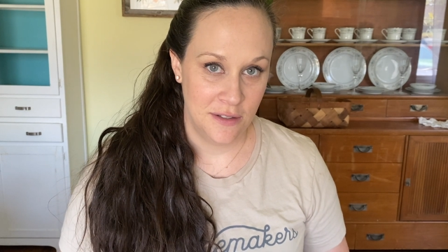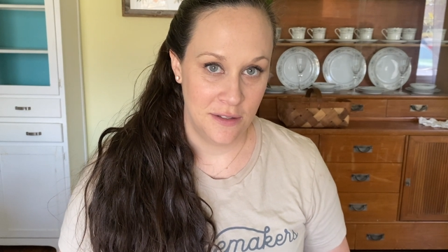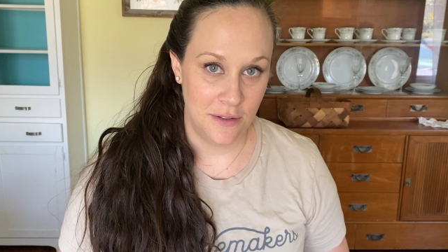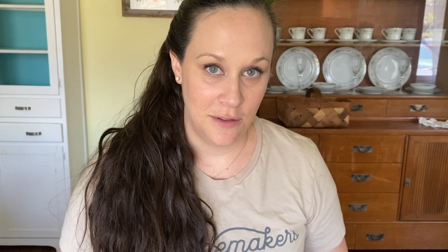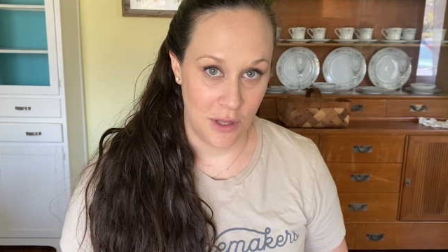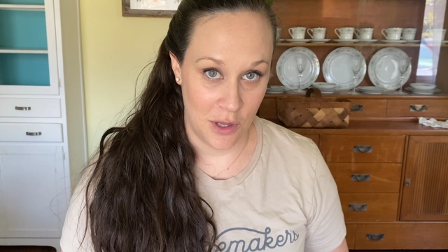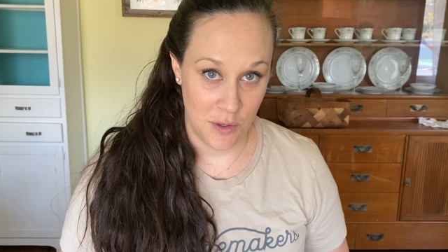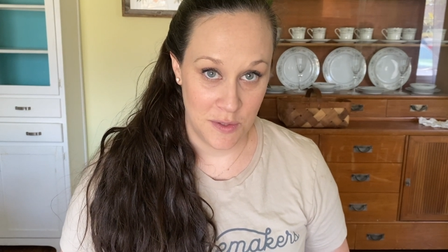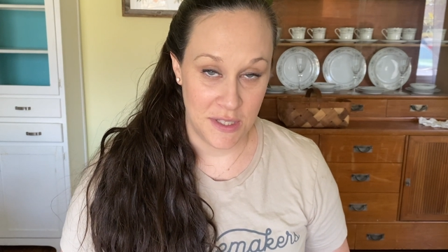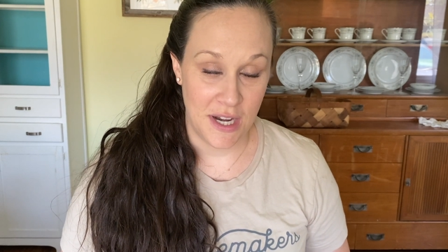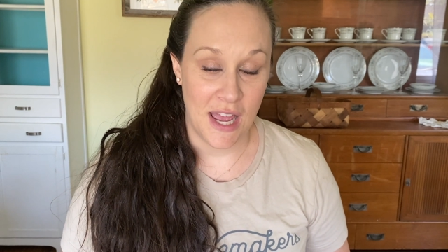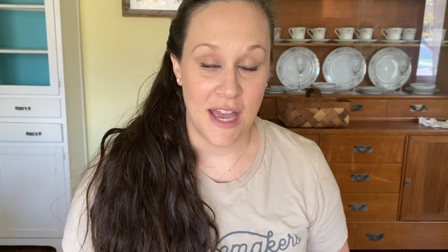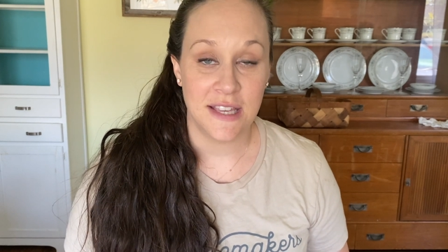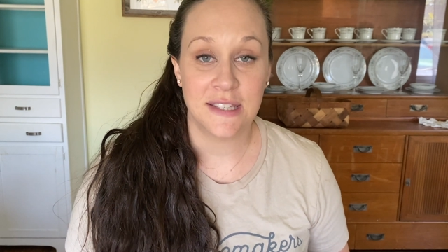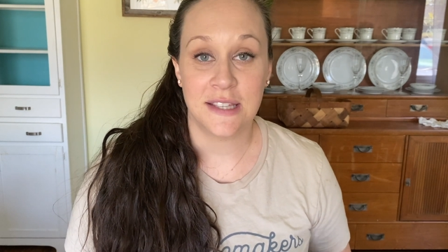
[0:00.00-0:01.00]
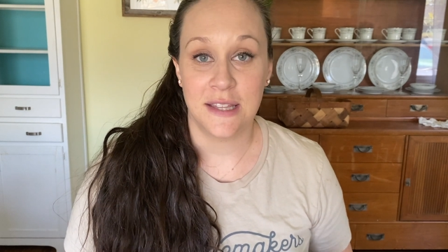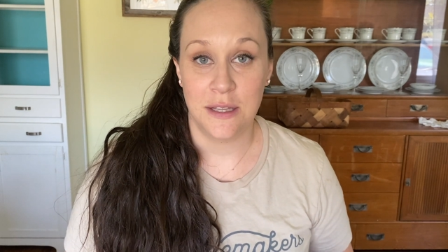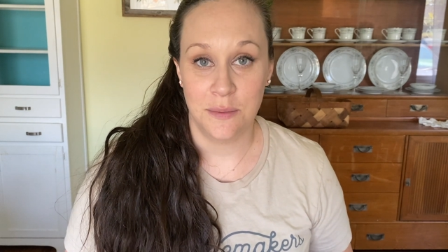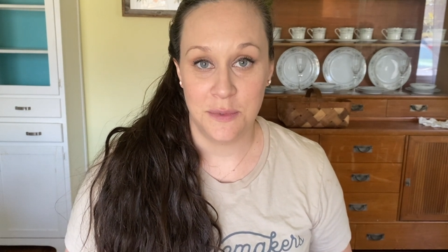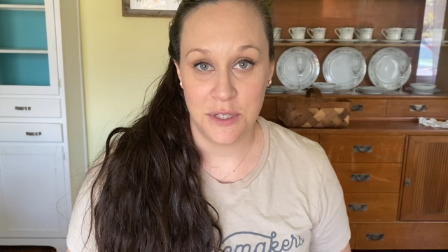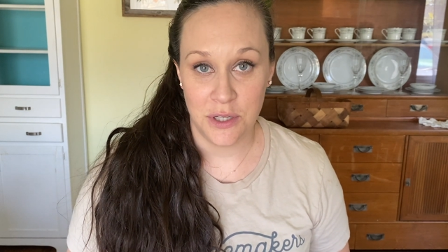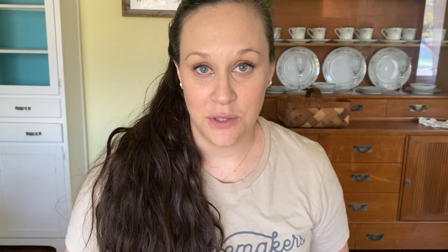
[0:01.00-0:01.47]
those and ask
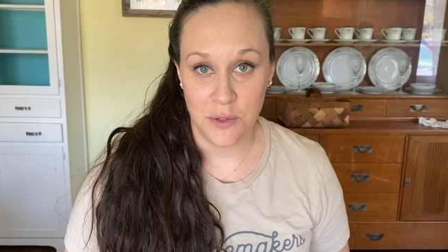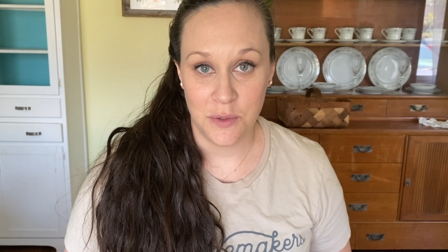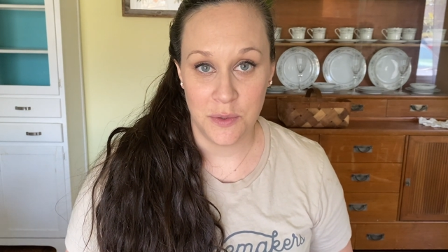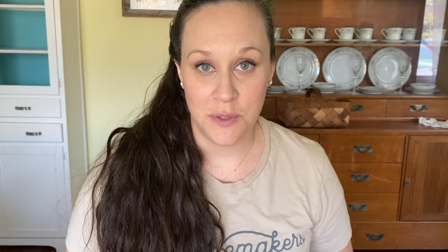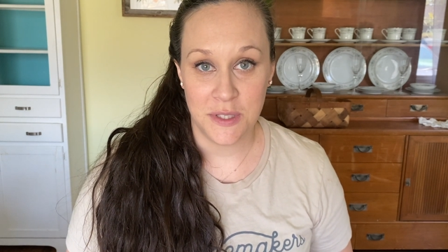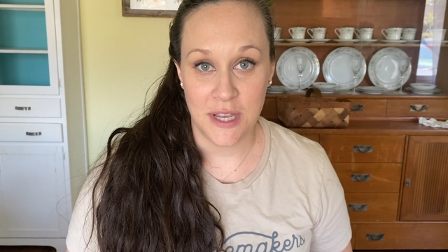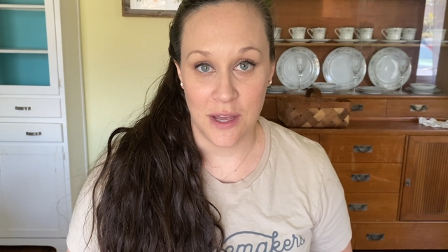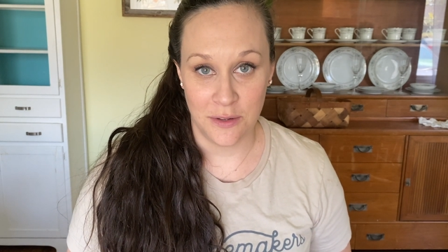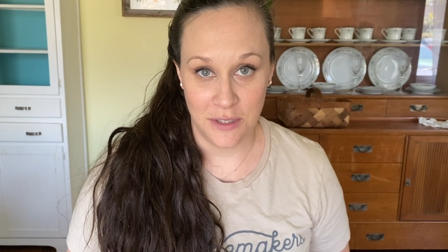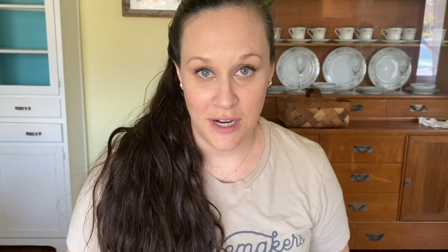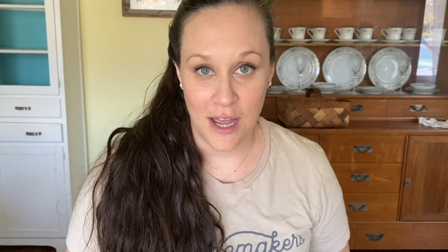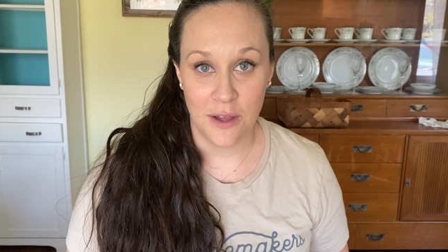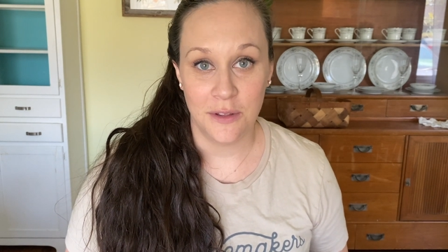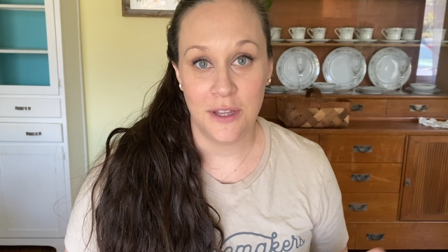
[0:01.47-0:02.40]
them to sound it out.